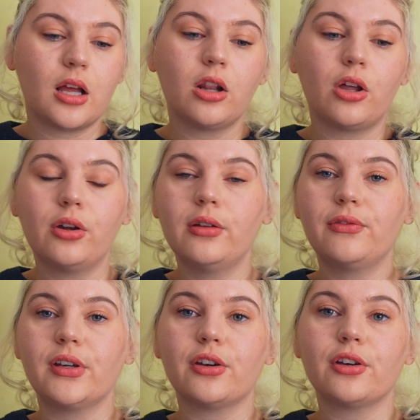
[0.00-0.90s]
a lot of
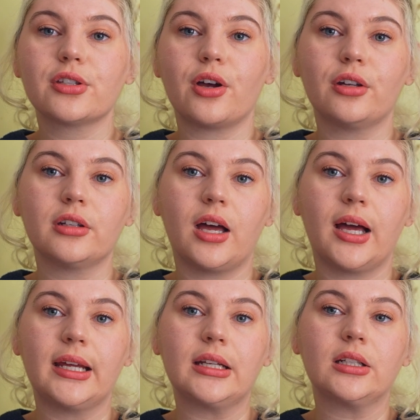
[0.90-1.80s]
videos
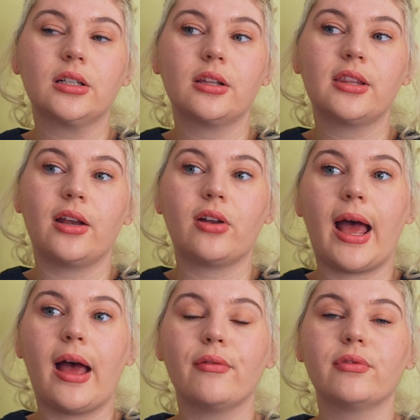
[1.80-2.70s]
online that
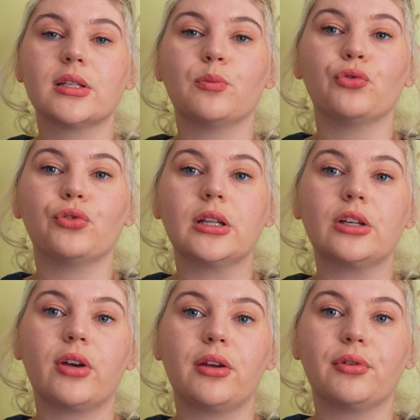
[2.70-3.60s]
have some really
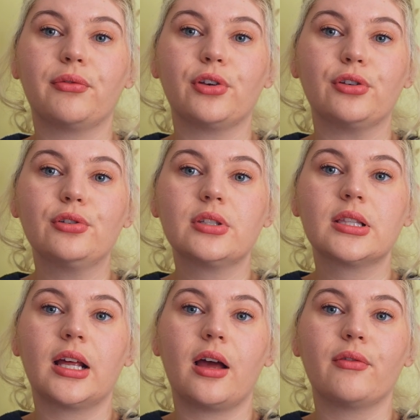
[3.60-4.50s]
great reviews
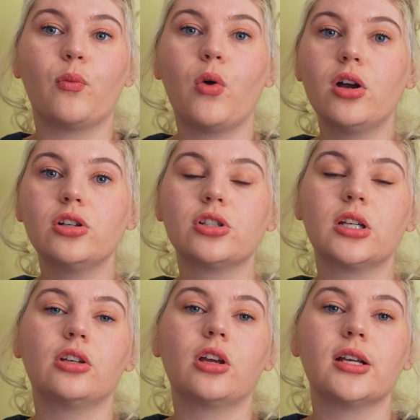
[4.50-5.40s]
that I've watched,
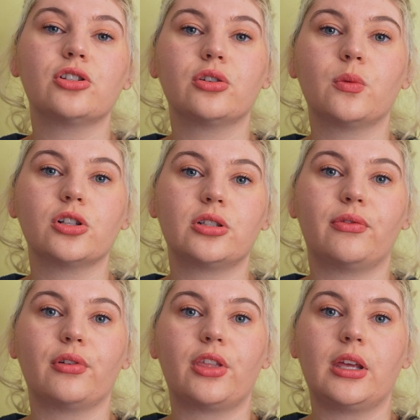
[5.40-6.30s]
and you guys should watch
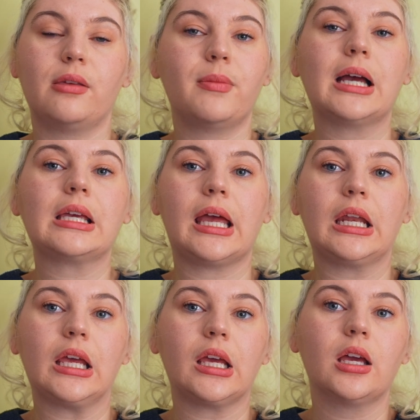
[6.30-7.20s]
if you're thinking about
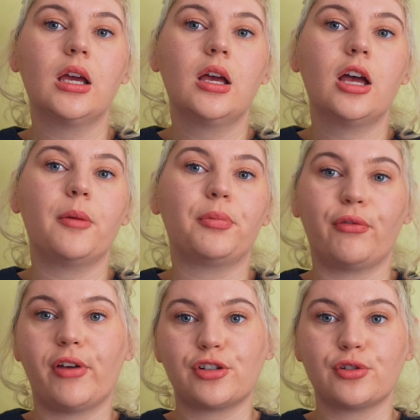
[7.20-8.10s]
getting a
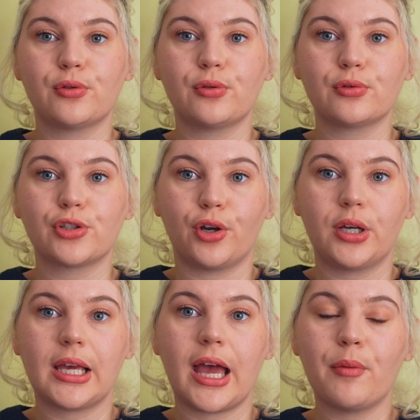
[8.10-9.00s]
professional
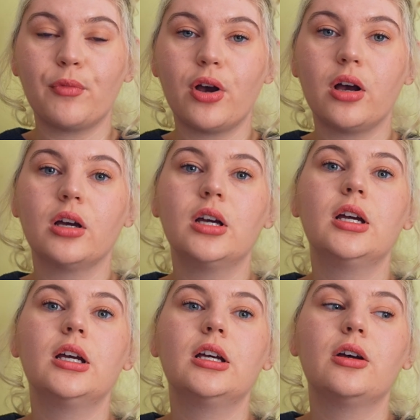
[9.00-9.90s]
Sony camera.
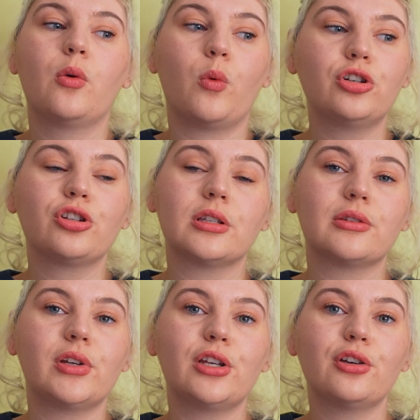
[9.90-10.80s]
Watch
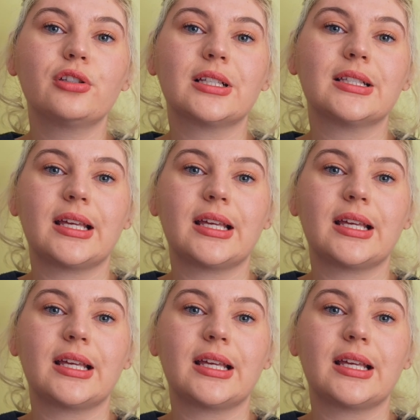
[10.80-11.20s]
those videos because